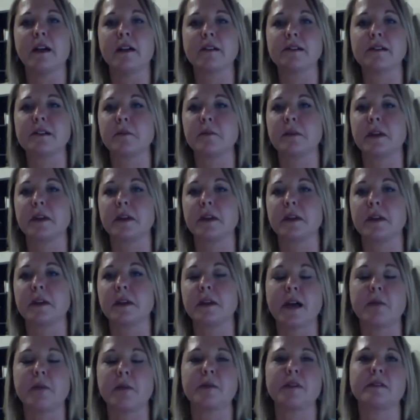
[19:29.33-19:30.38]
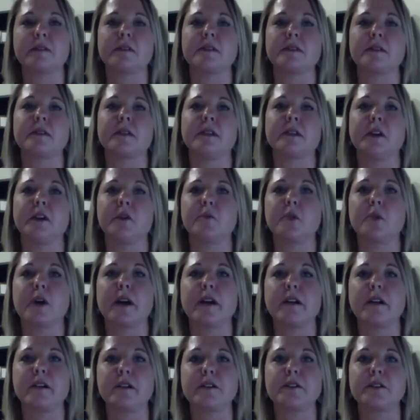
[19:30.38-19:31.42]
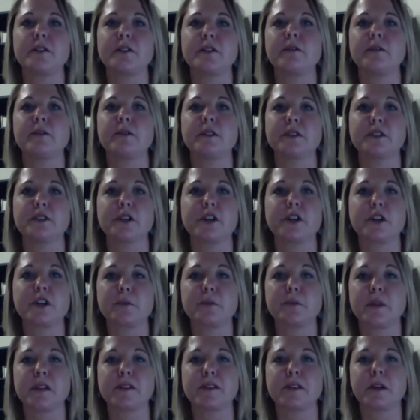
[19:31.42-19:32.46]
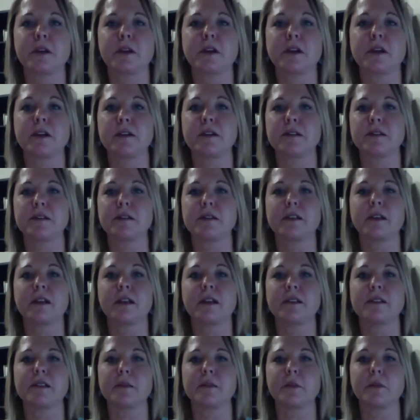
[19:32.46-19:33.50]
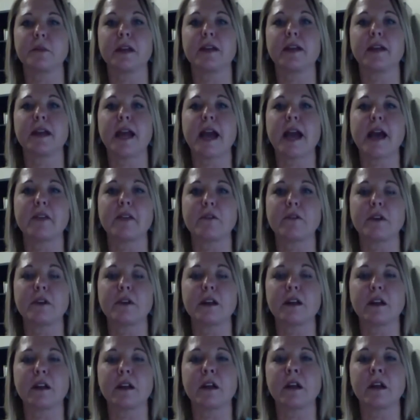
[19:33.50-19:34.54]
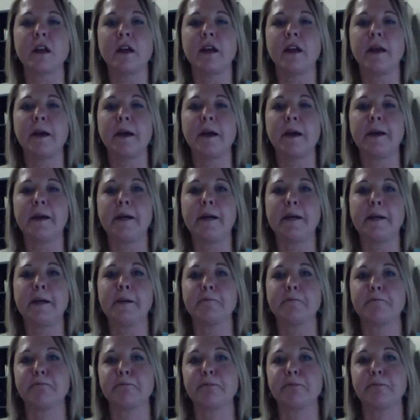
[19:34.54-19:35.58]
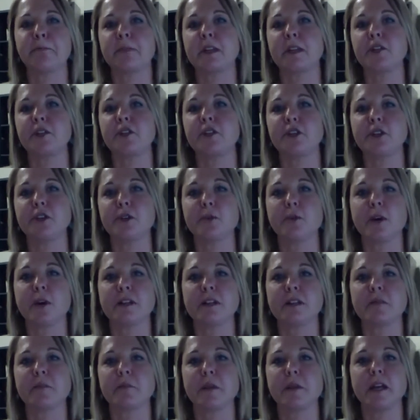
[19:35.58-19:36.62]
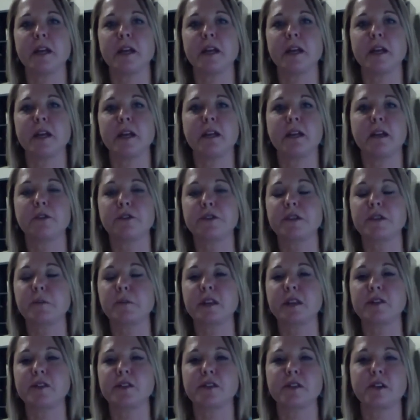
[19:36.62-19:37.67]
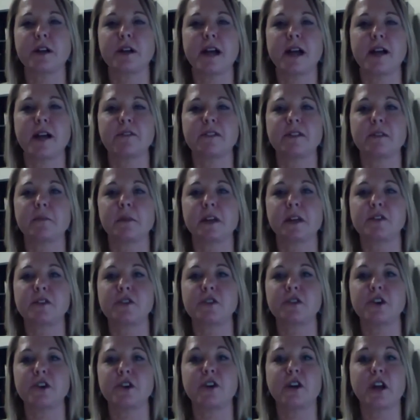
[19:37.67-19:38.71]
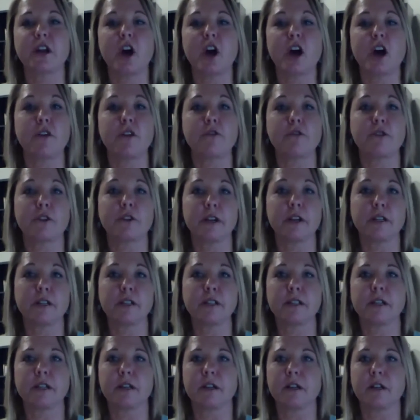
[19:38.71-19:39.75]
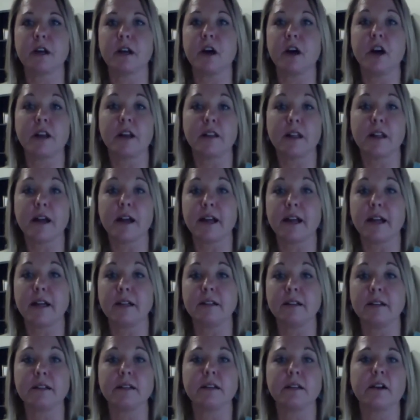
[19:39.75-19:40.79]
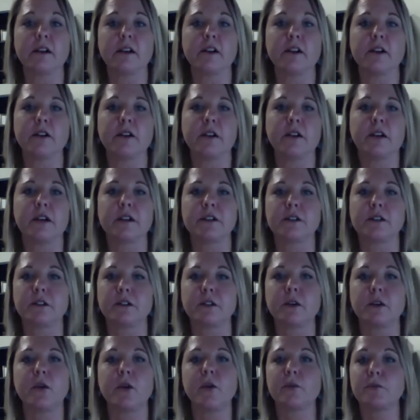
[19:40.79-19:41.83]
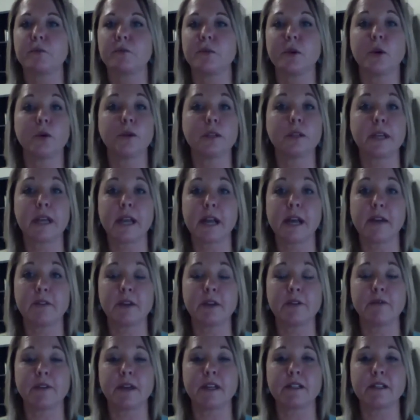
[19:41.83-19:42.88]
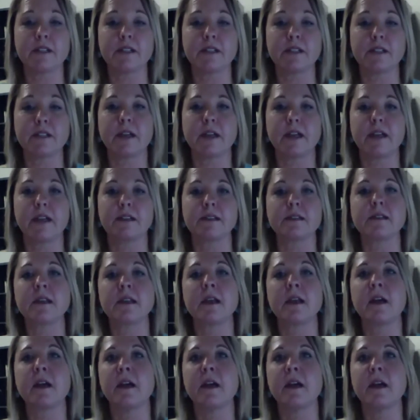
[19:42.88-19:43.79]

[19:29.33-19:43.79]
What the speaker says: something that happens, prior to the term as a big gathering? Do you want to make it a full semester, half semester? Are you going to offer it online? Are you going to only have it face-to-face?